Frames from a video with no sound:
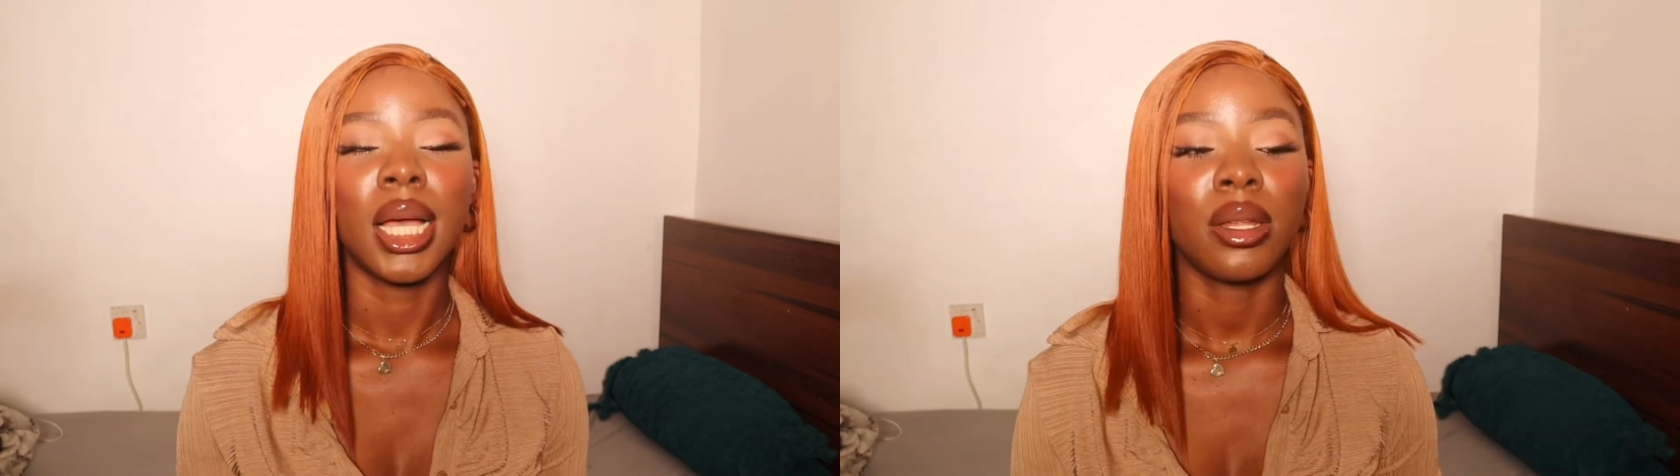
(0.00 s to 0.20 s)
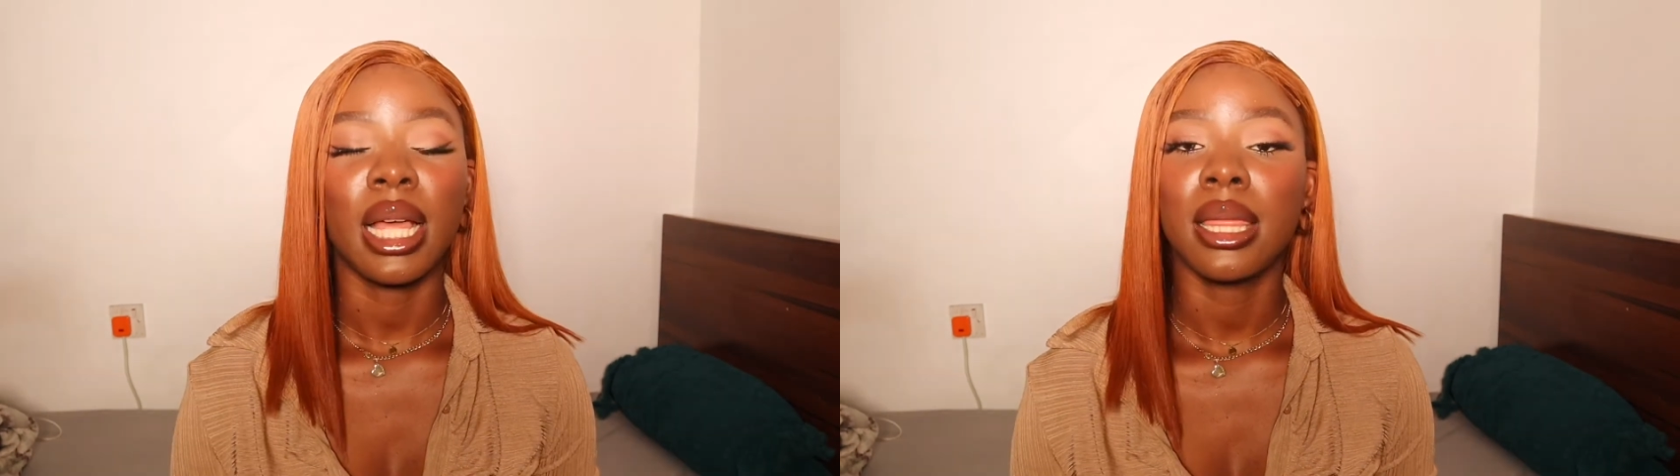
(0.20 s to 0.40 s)

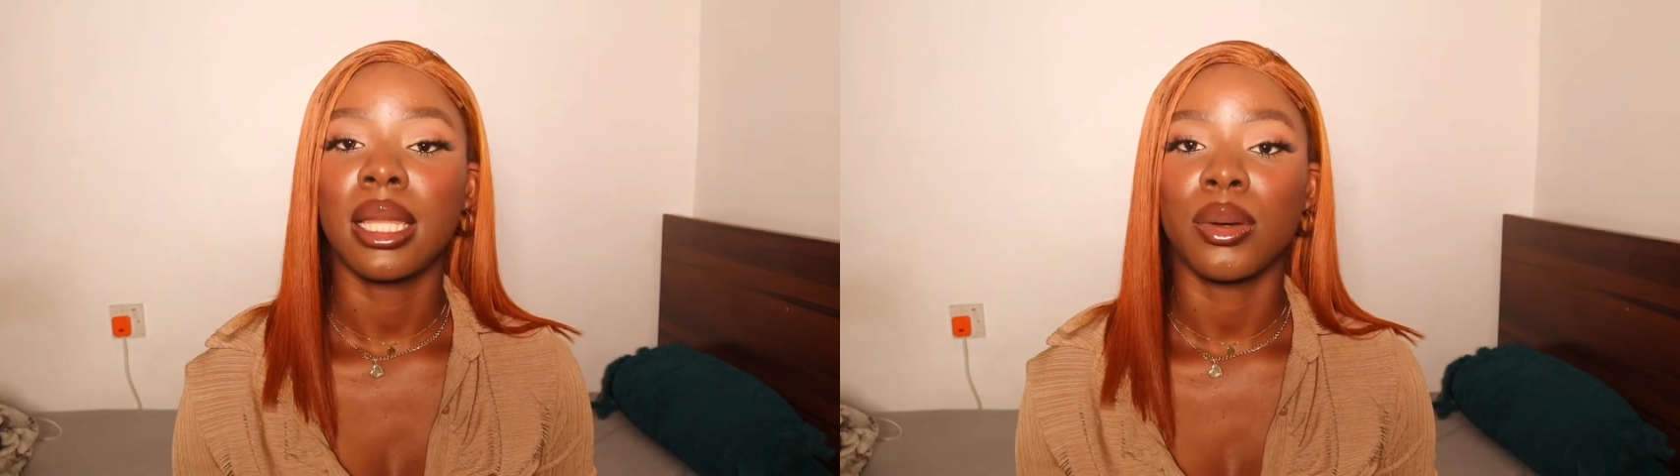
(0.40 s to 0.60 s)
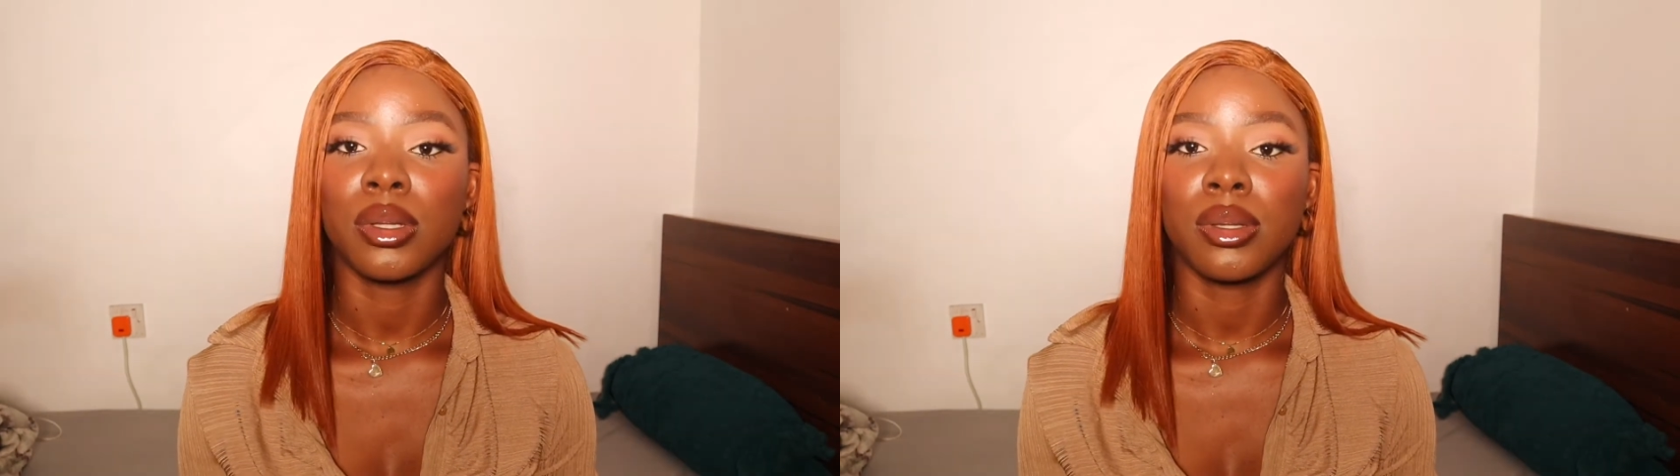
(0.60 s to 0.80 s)
Another
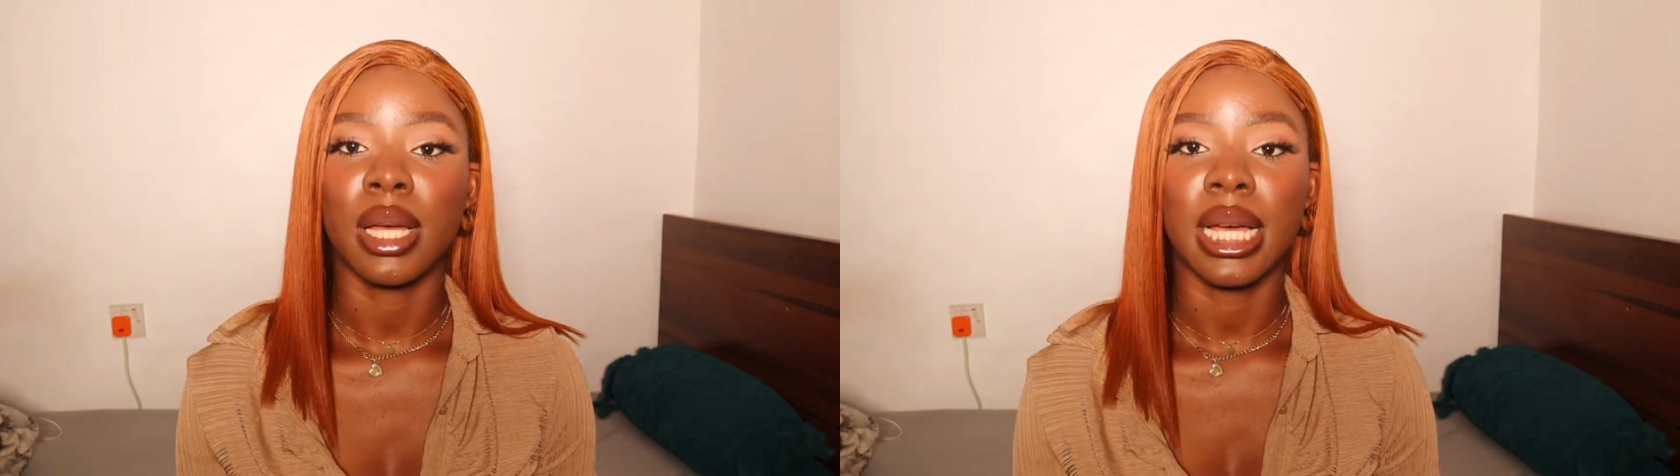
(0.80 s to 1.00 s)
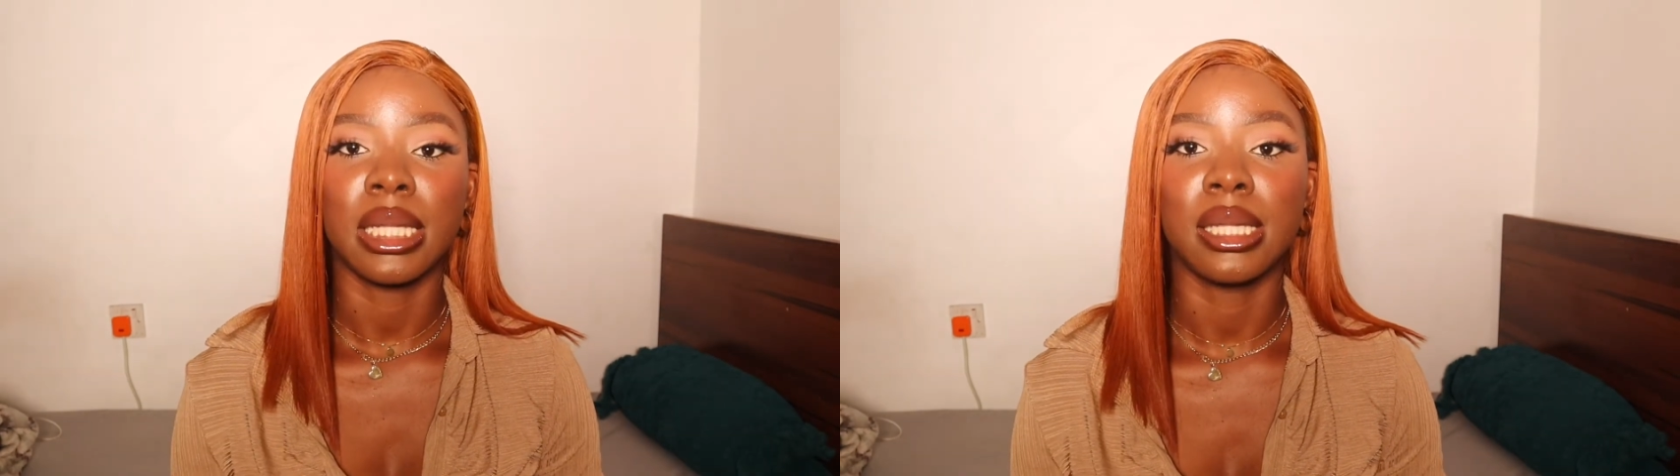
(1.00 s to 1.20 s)
thing I want
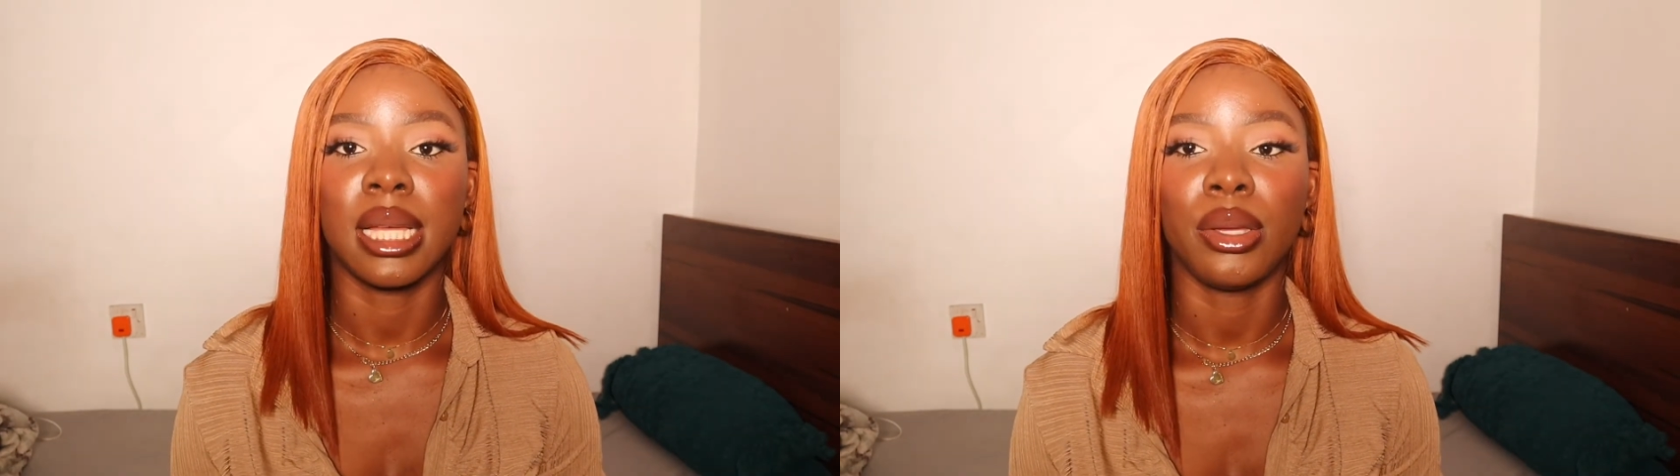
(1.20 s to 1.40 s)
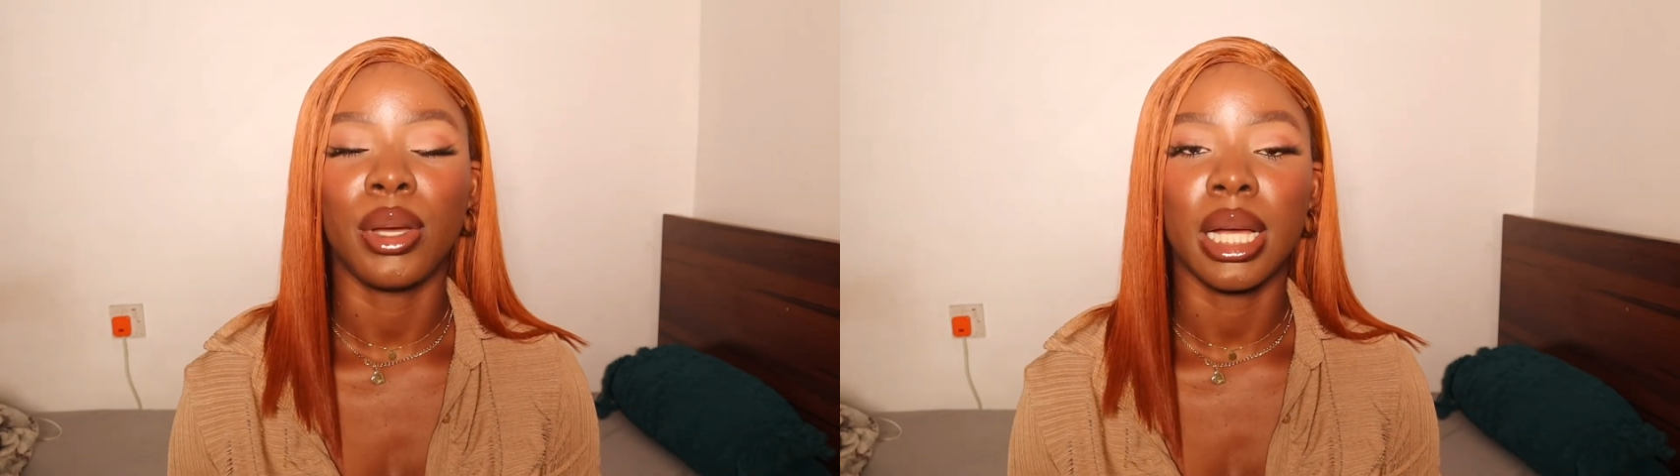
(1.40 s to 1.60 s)
to add is
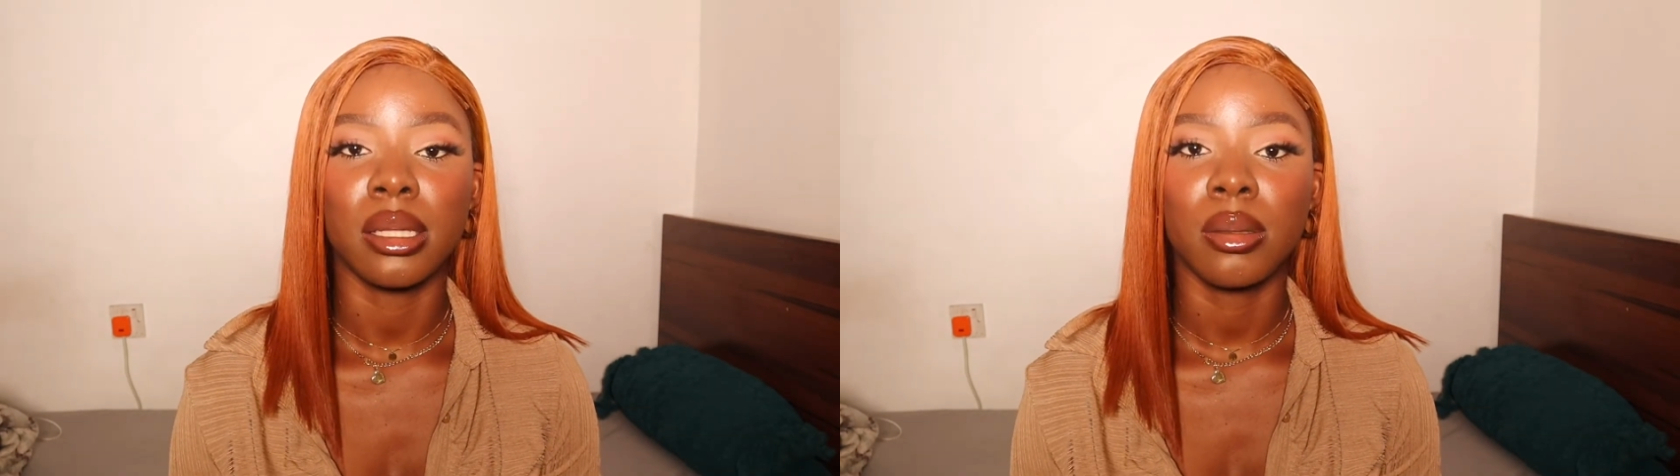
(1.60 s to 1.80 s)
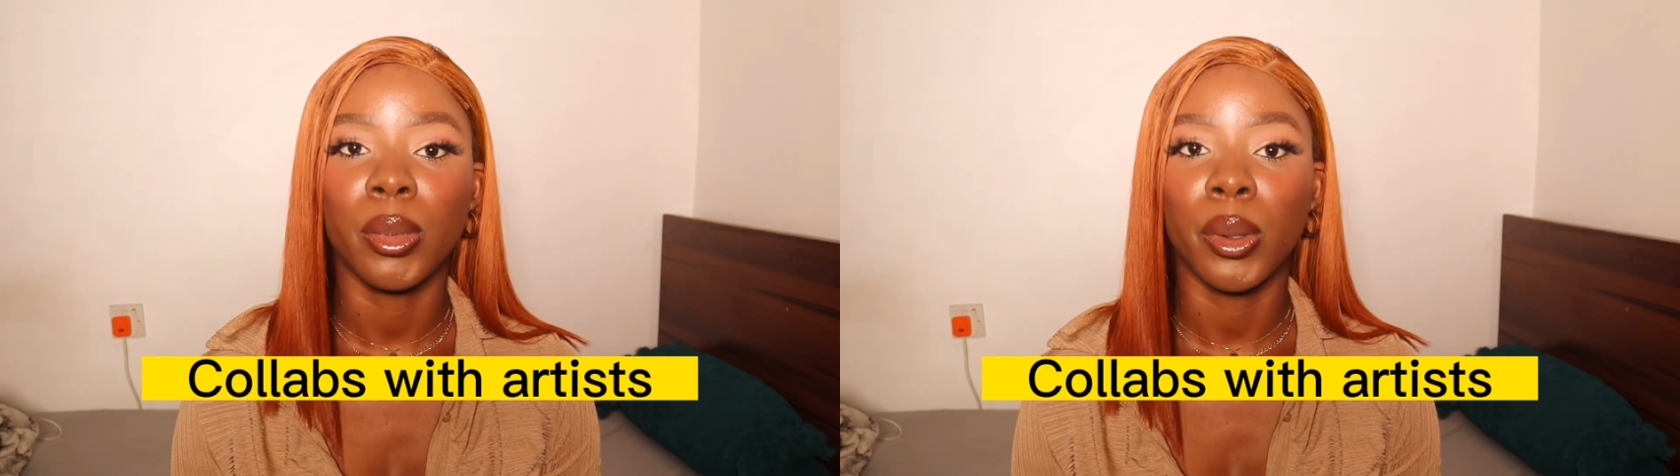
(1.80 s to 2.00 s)
that you can team